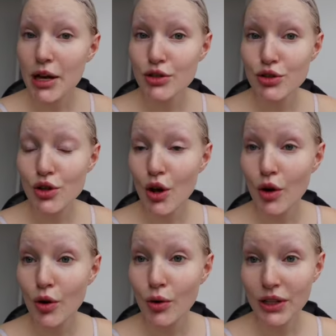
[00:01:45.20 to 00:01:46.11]

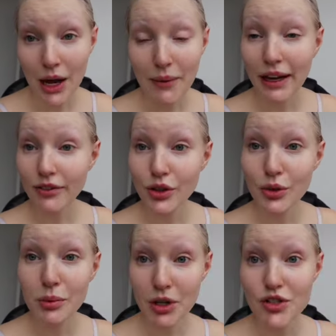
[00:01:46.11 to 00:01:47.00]
So now I have to
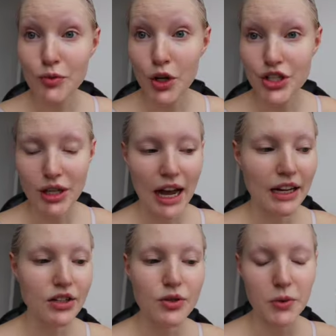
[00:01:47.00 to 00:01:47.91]
do a bunch of washing. I
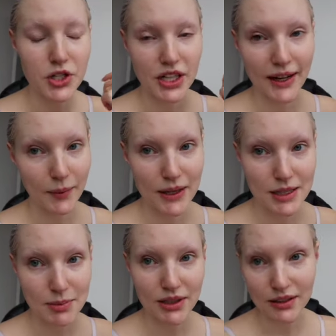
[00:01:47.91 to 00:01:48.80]
had to do washing
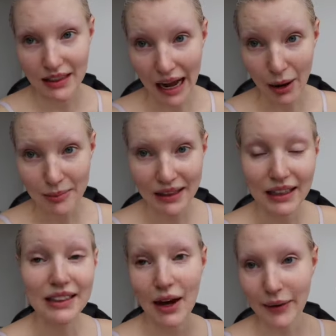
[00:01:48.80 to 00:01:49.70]
anyways, but
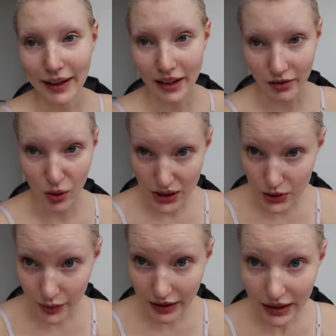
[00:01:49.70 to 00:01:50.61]
now I can't avoid
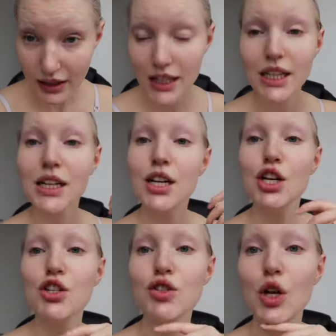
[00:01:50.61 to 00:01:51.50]
doing it.
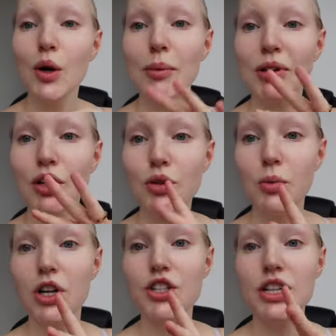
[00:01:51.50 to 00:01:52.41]
So I'm gonna do
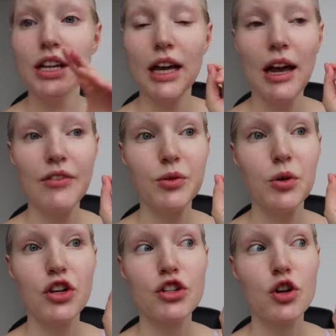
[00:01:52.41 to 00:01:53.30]
washing. I have to
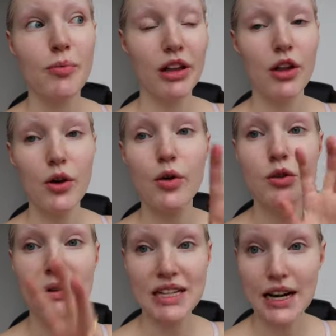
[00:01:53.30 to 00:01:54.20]
wash all my
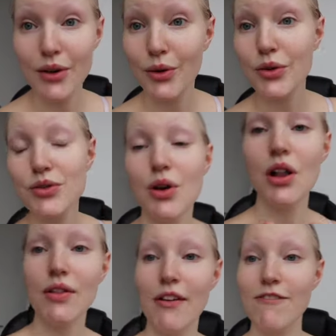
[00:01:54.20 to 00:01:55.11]
clothes, my towels,
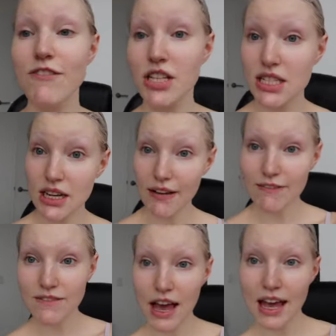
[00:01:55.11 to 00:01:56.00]
all that fun stuff,
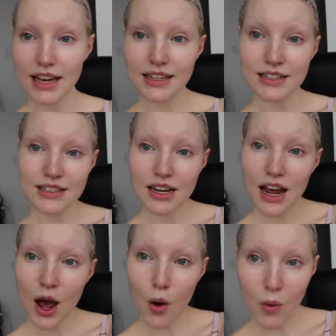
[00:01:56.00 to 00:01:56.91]
and
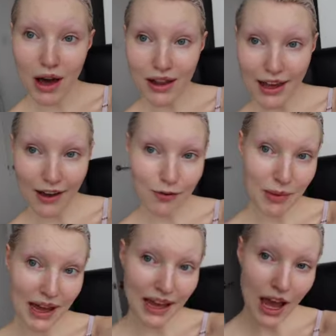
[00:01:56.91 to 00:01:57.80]
while I have
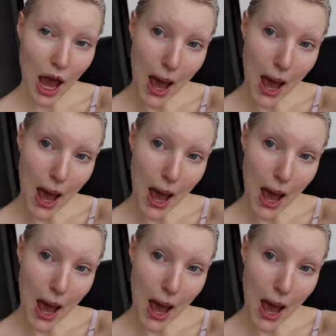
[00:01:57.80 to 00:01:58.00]
my